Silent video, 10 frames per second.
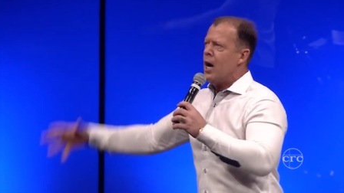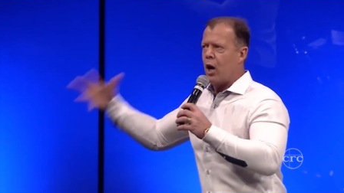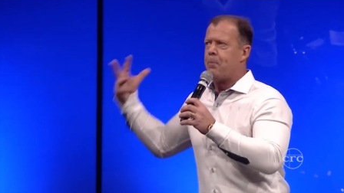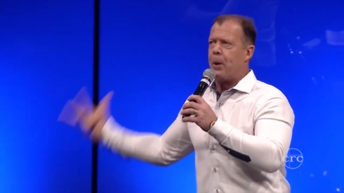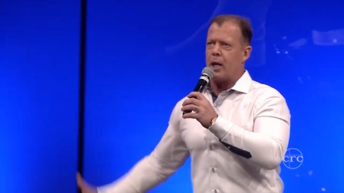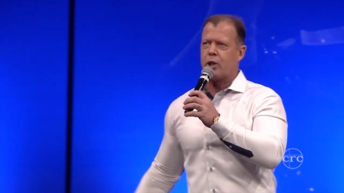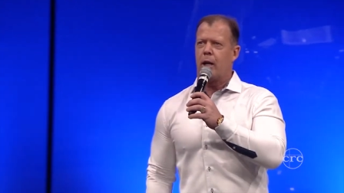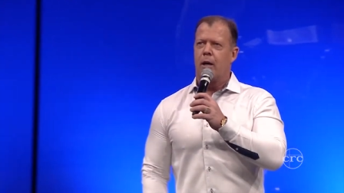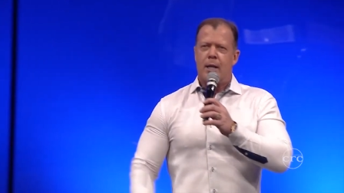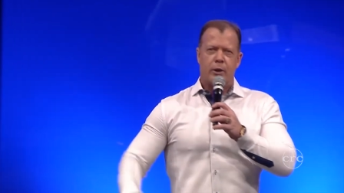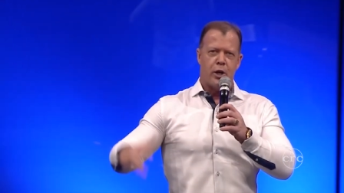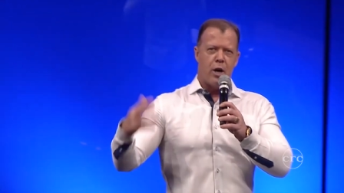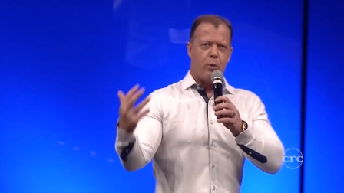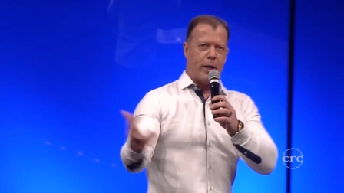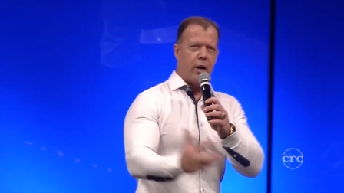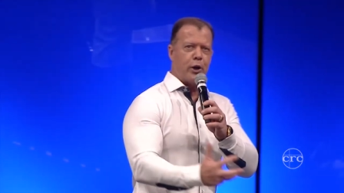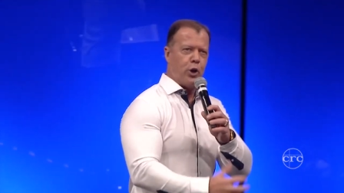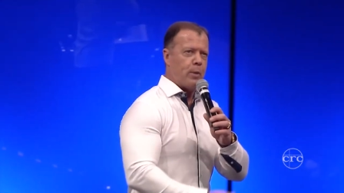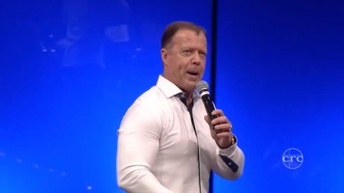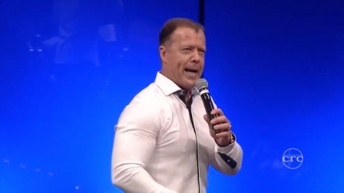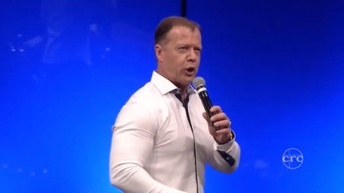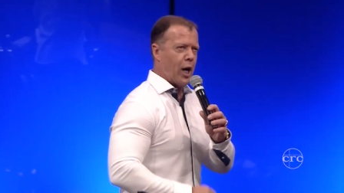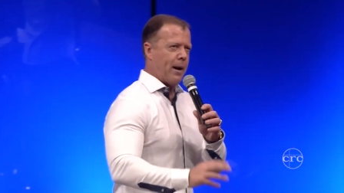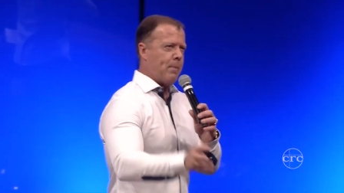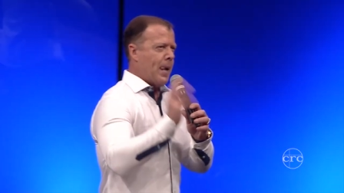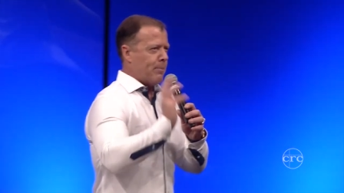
Oh, Pastor, you know, we're going through a bad time,